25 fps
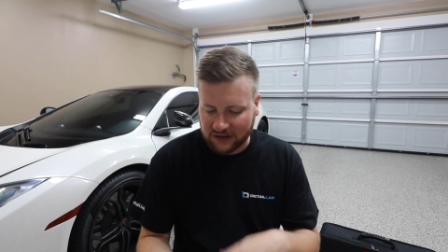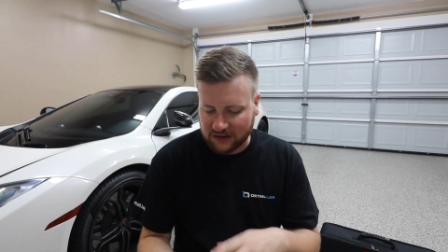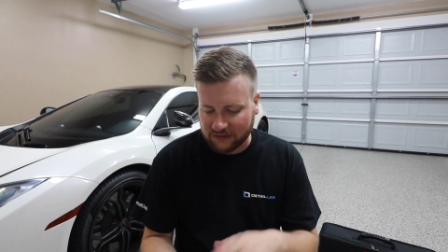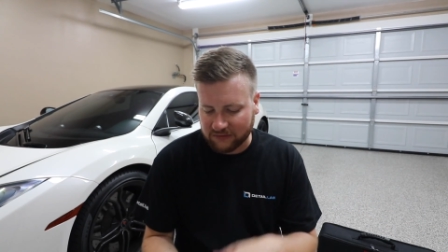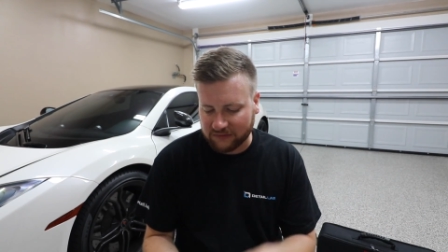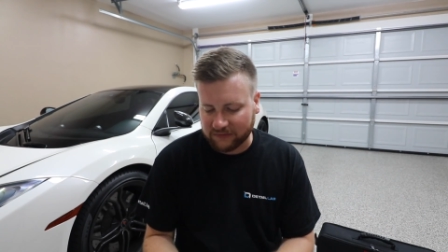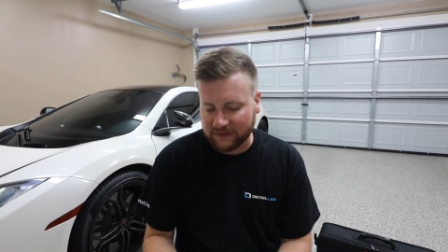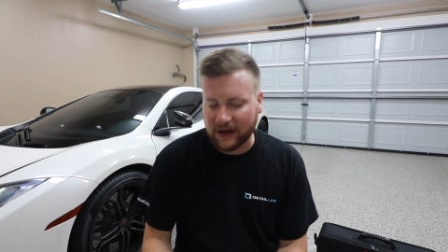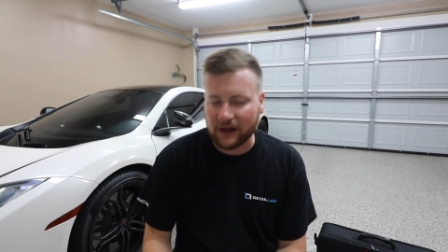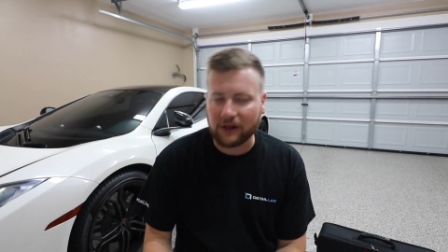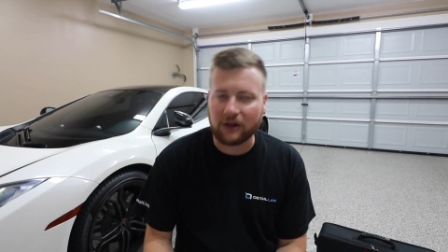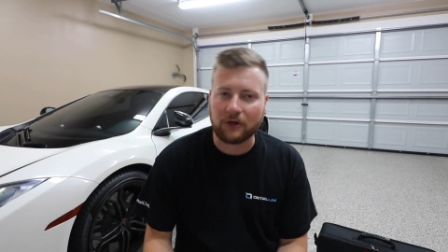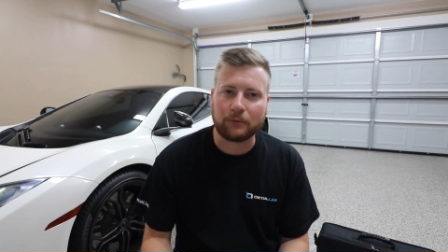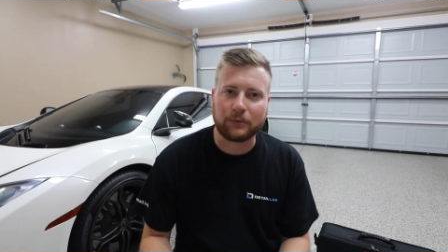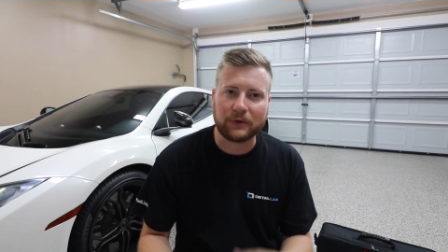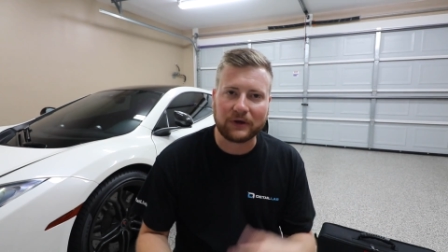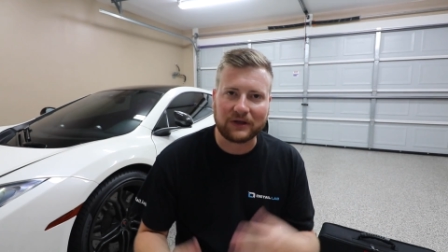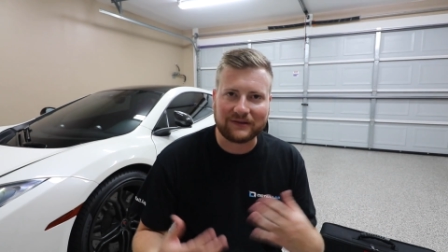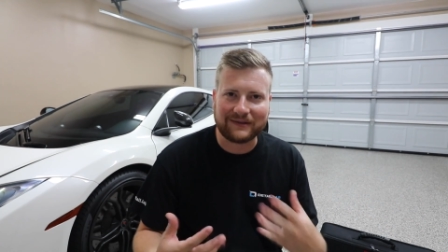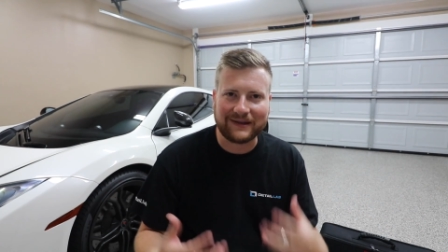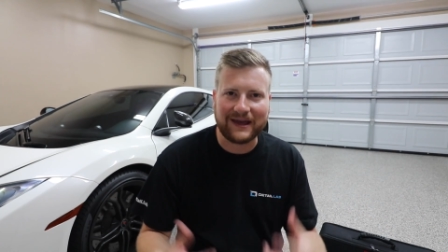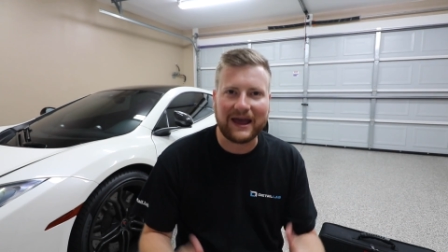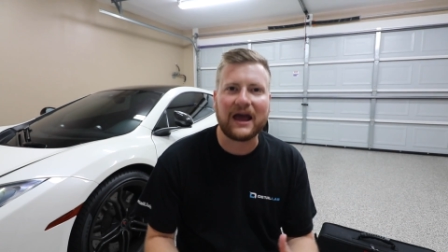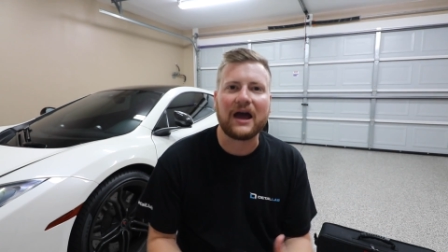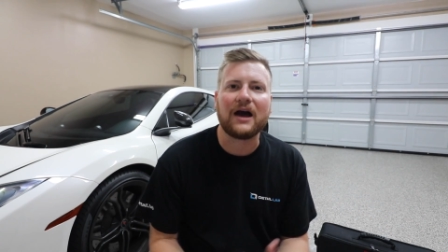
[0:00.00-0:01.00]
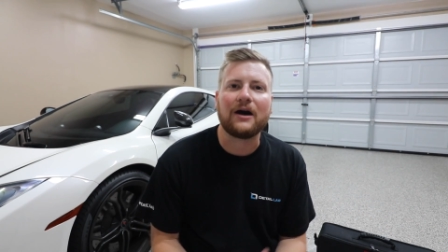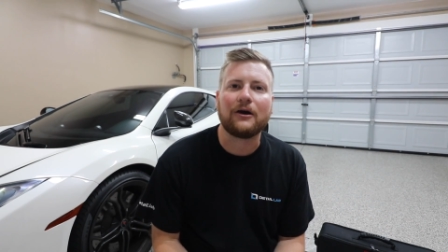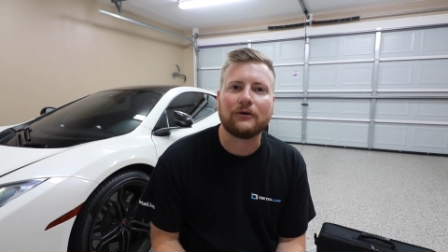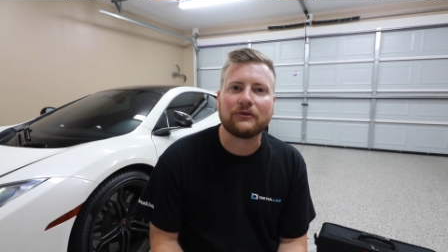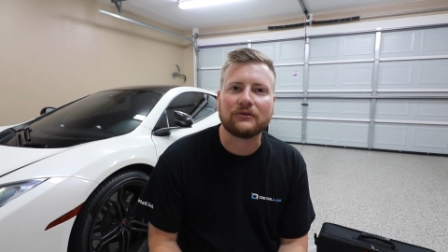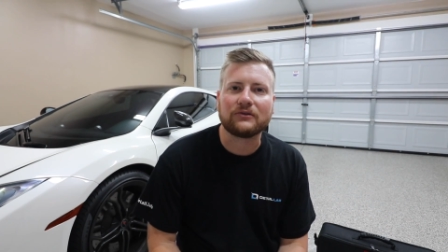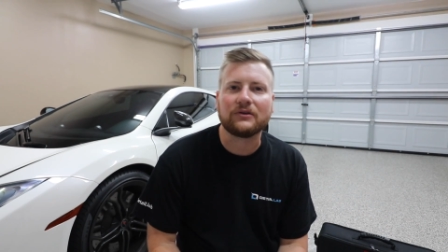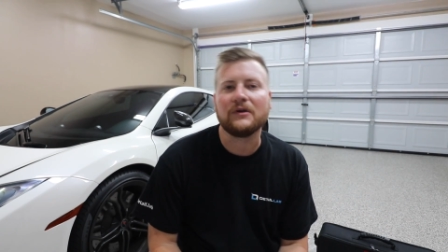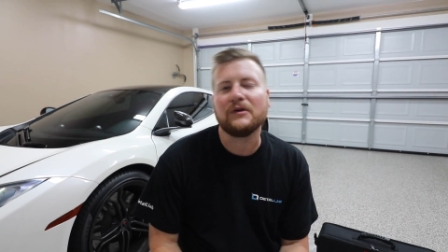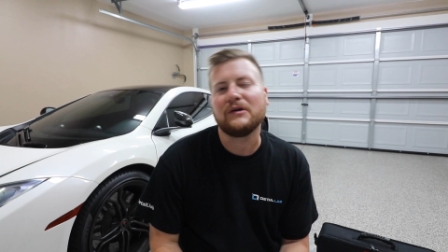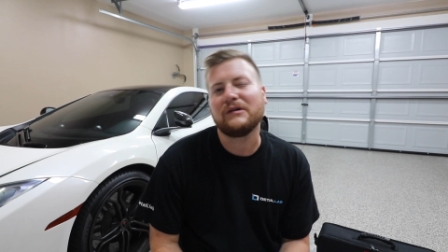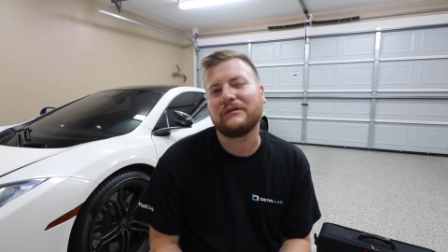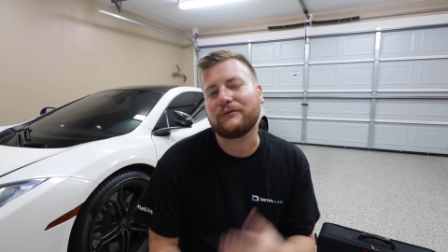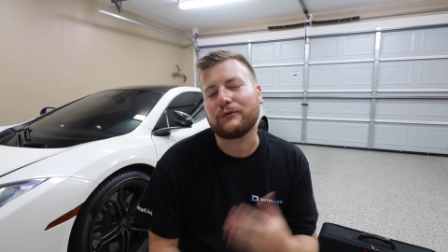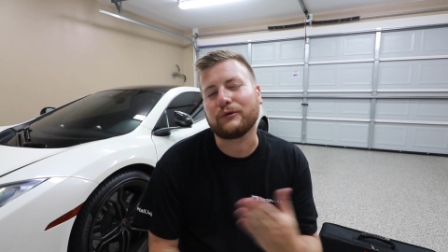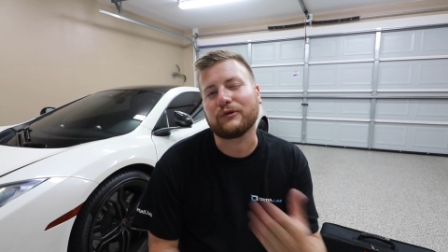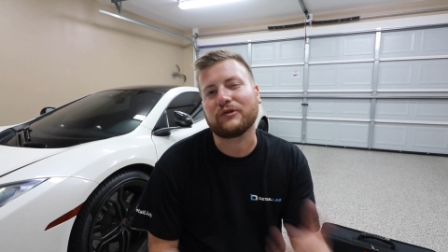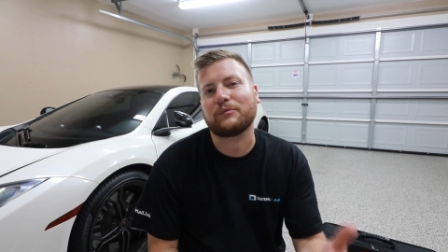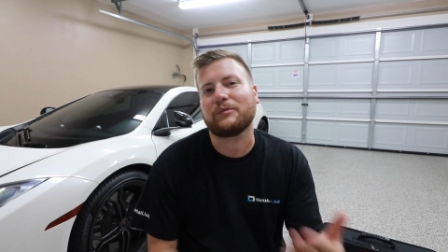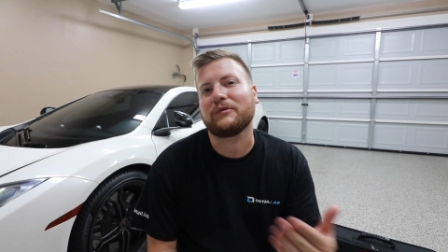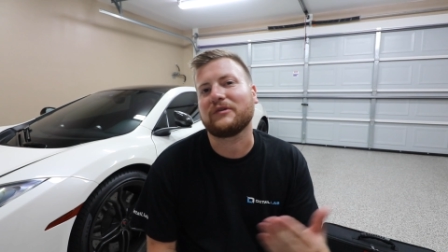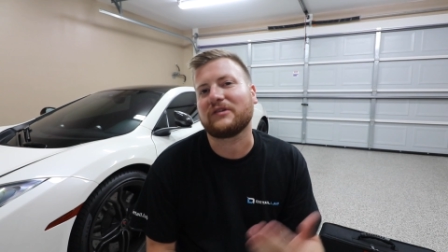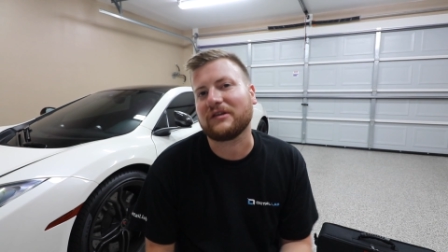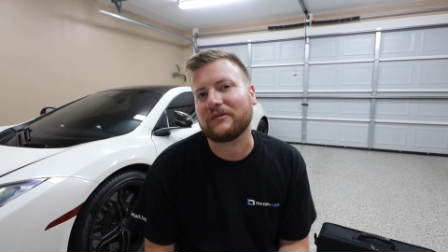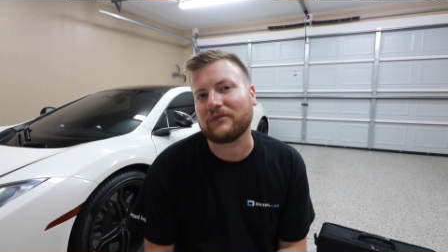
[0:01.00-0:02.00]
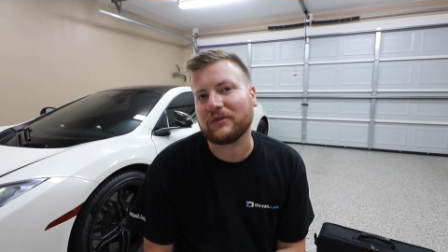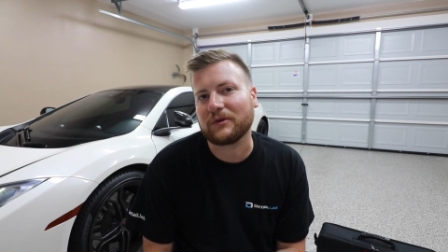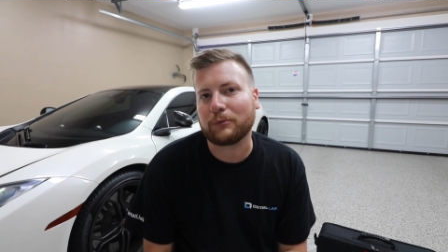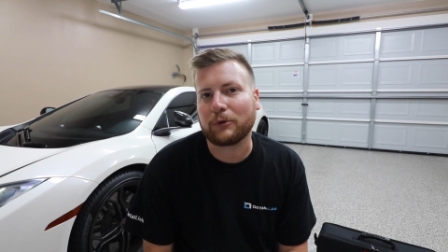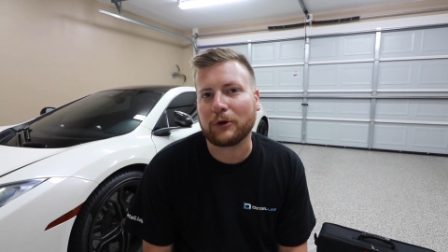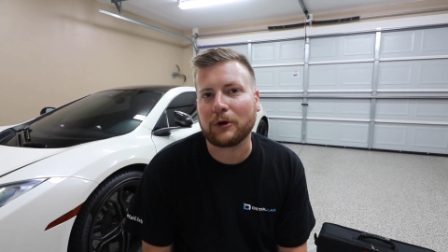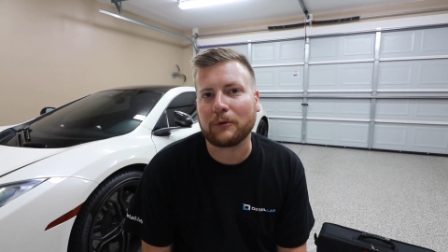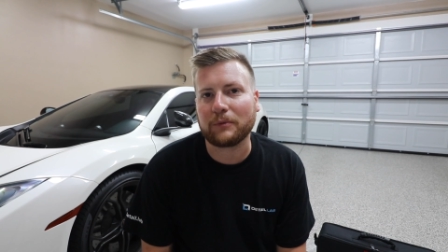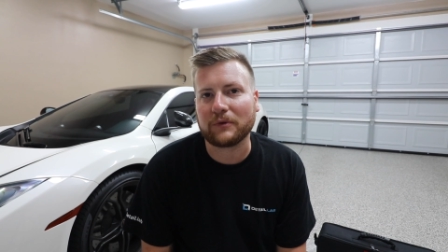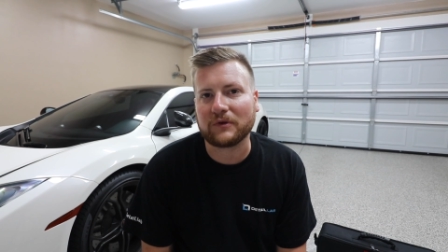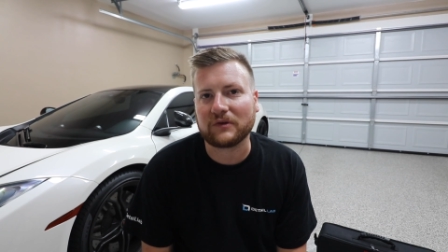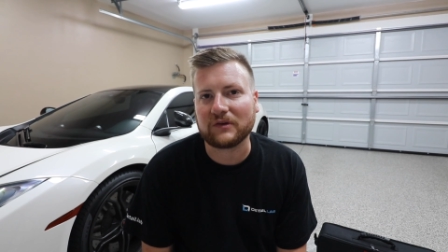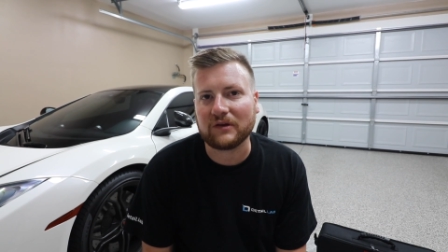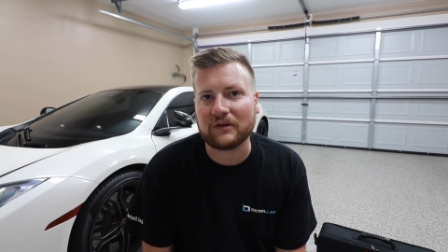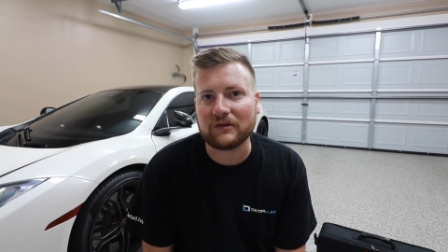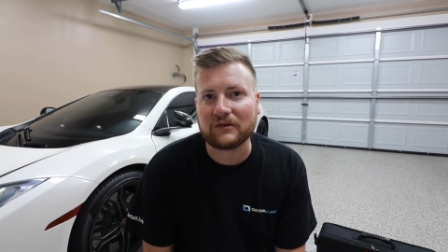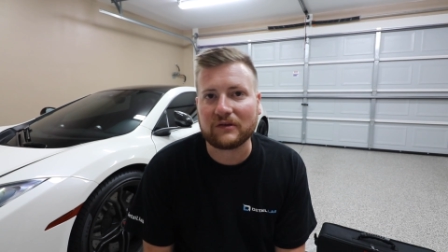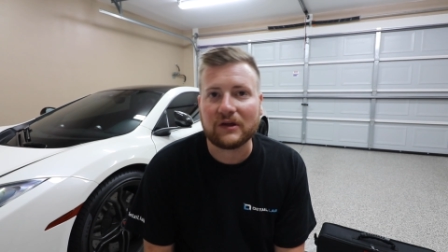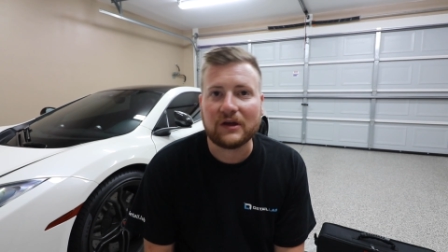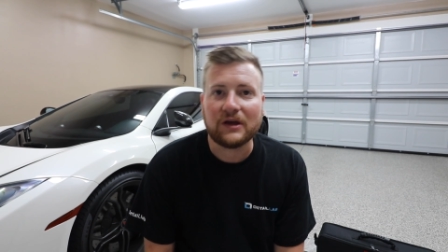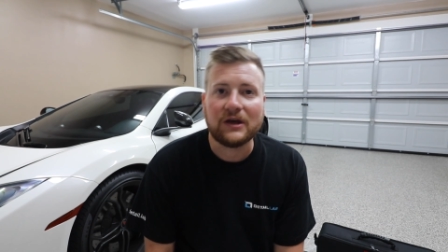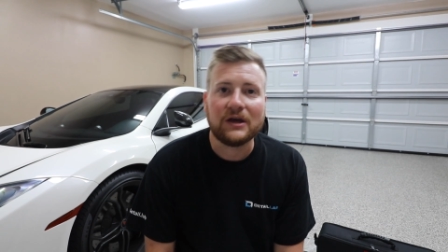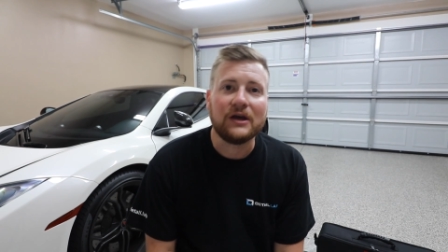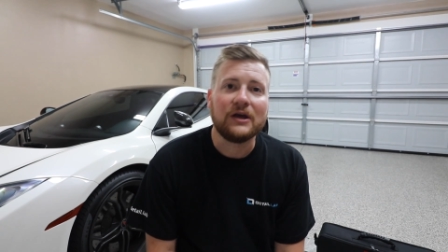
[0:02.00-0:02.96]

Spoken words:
developing towels for specific purposes.